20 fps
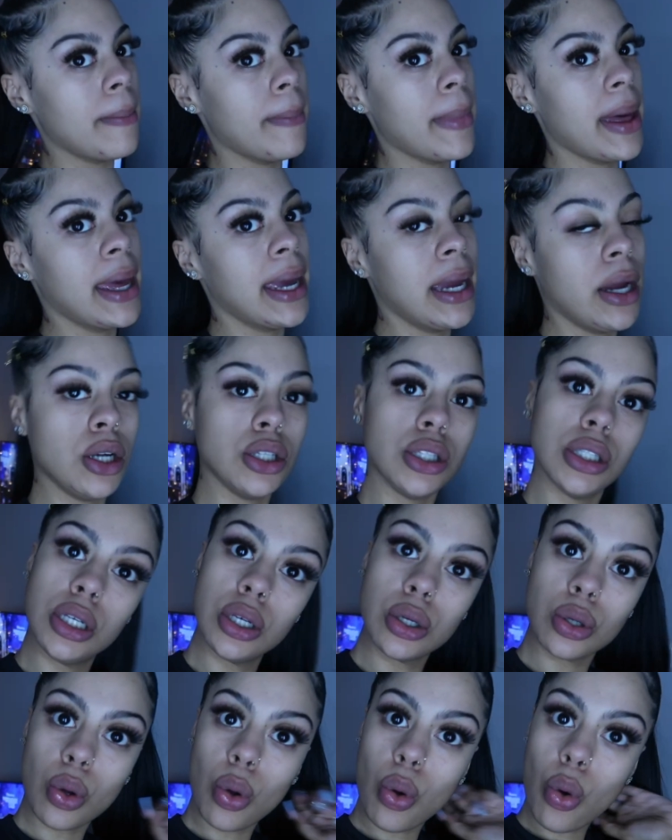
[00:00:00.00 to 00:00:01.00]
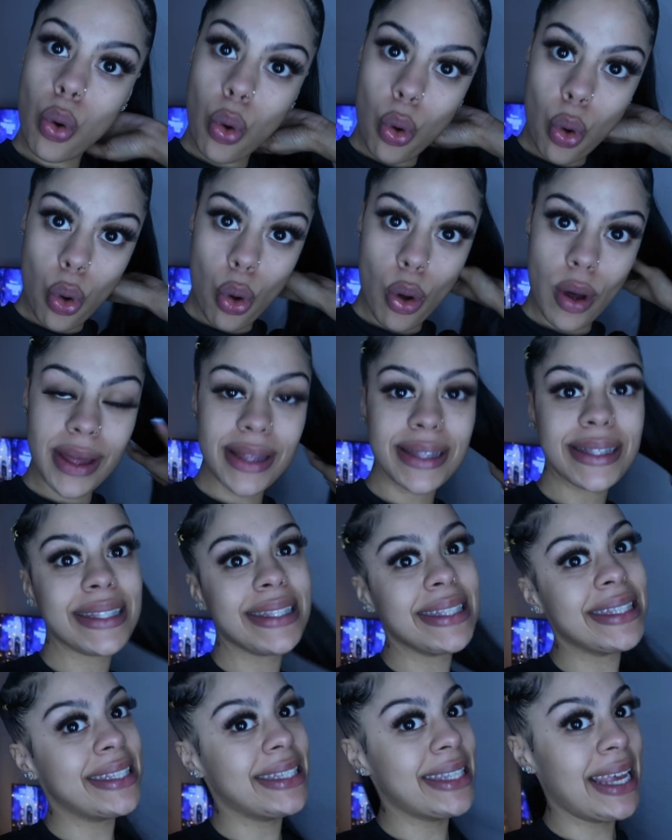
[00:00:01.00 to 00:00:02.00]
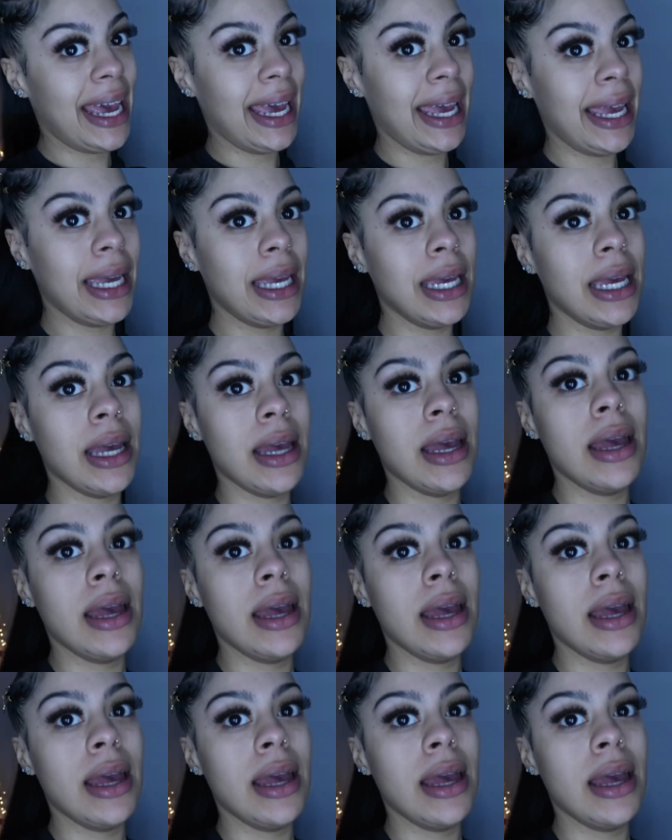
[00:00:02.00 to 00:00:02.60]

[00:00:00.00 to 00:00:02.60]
My hair took all day,